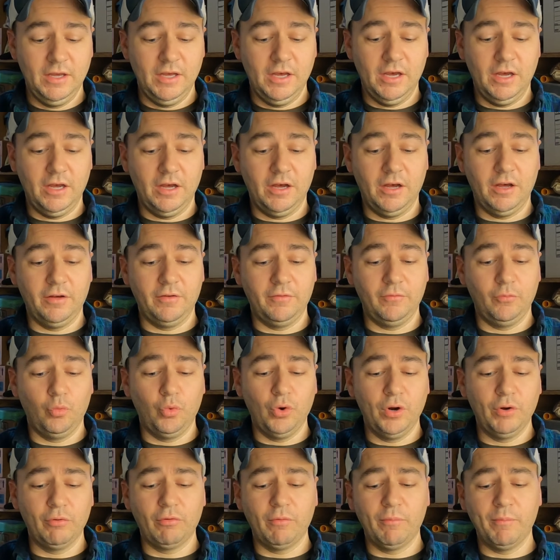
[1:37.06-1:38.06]

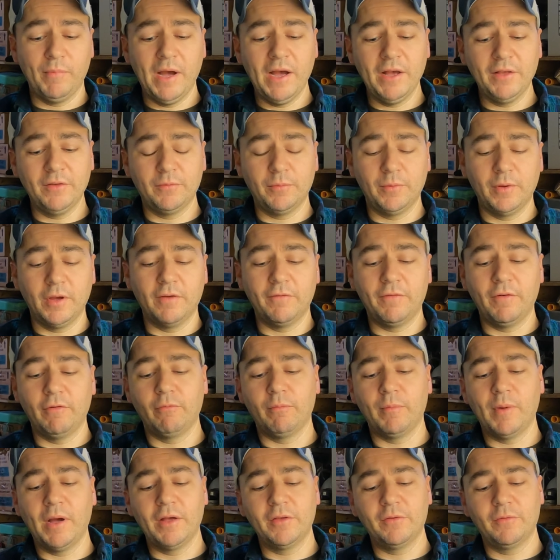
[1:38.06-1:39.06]
What it reminds me of
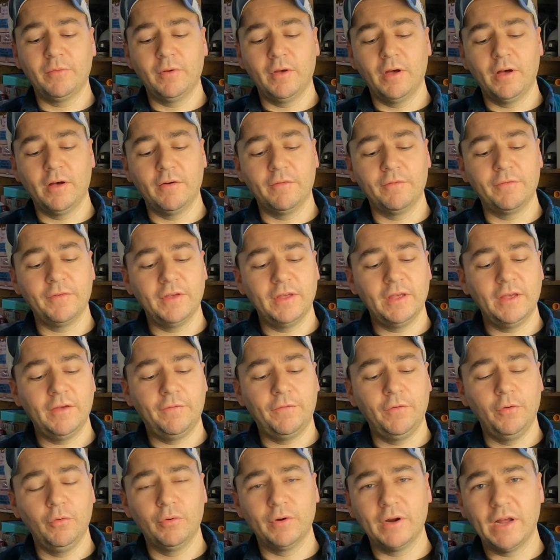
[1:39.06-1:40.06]

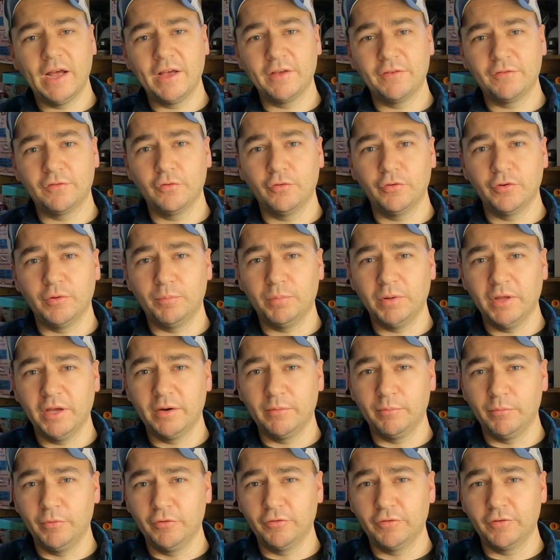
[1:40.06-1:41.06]
if you were in high school and you played
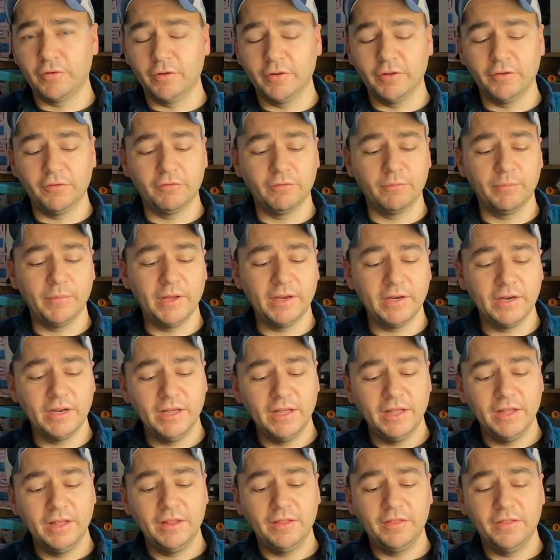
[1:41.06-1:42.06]
a musical instrument,
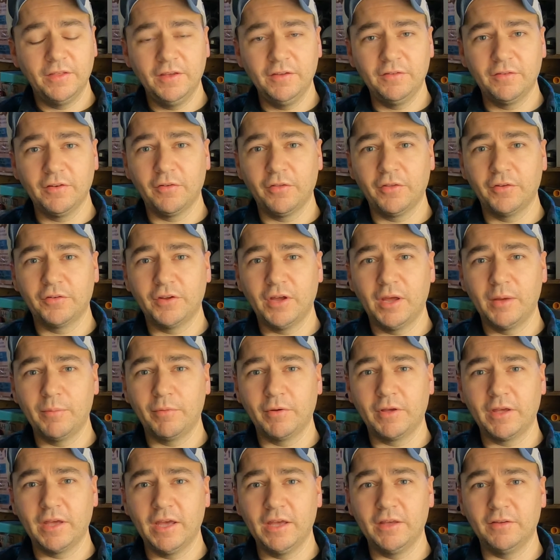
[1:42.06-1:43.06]
these are the type
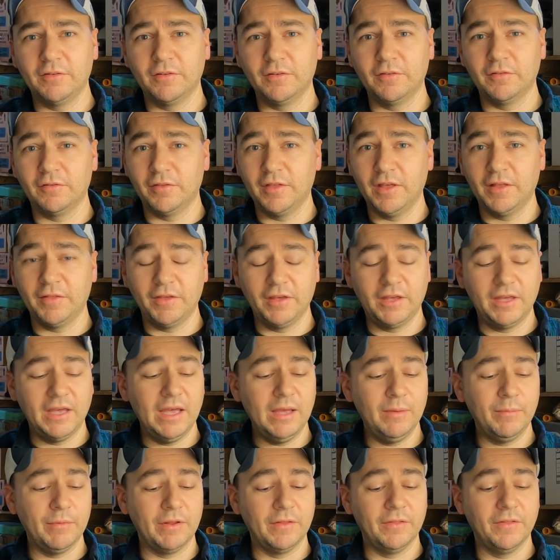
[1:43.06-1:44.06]
of cases that they
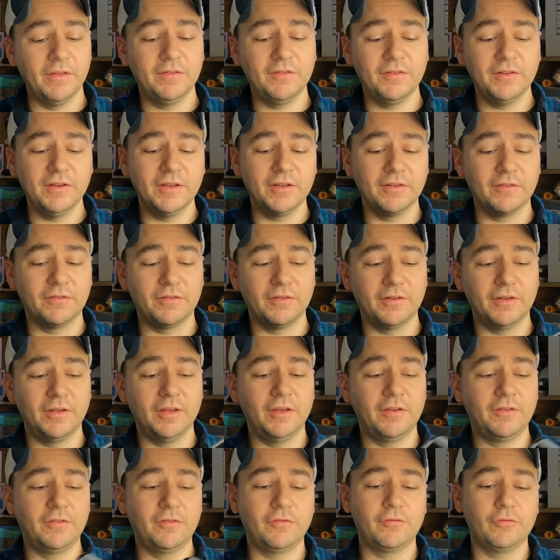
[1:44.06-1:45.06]
came in. This thing is
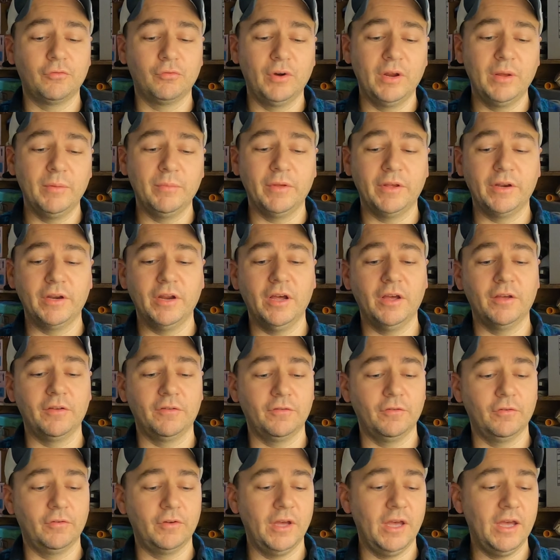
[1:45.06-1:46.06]
extremely
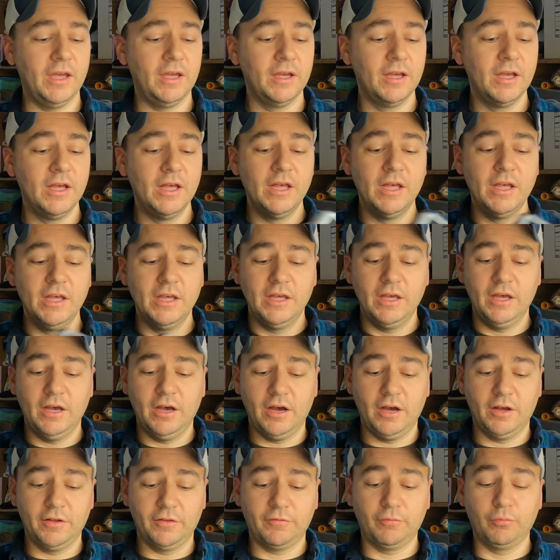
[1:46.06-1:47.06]
nice, okay?
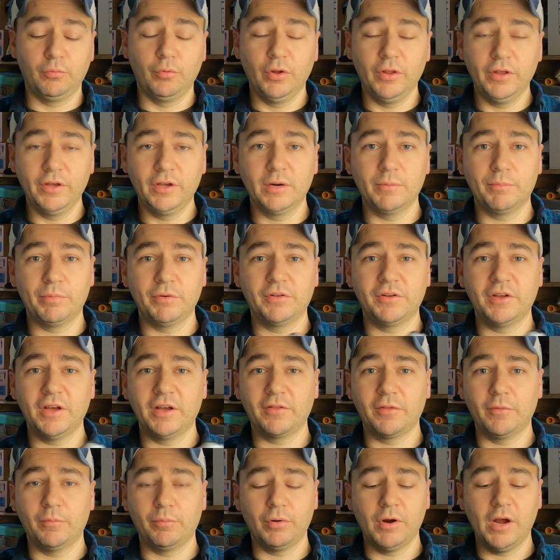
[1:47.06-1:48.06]
It's really going to
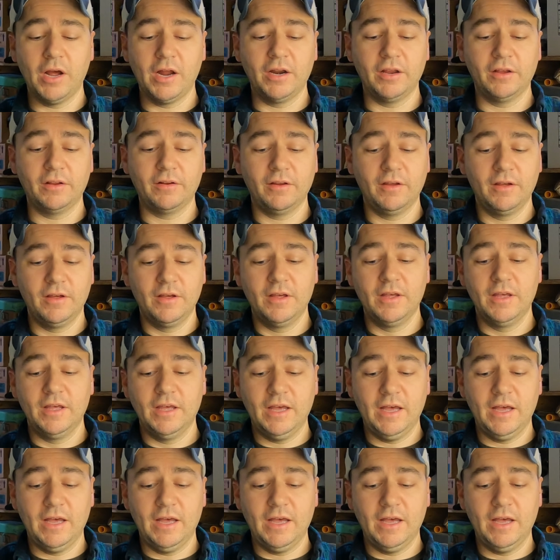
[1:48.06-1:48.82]
protect the product.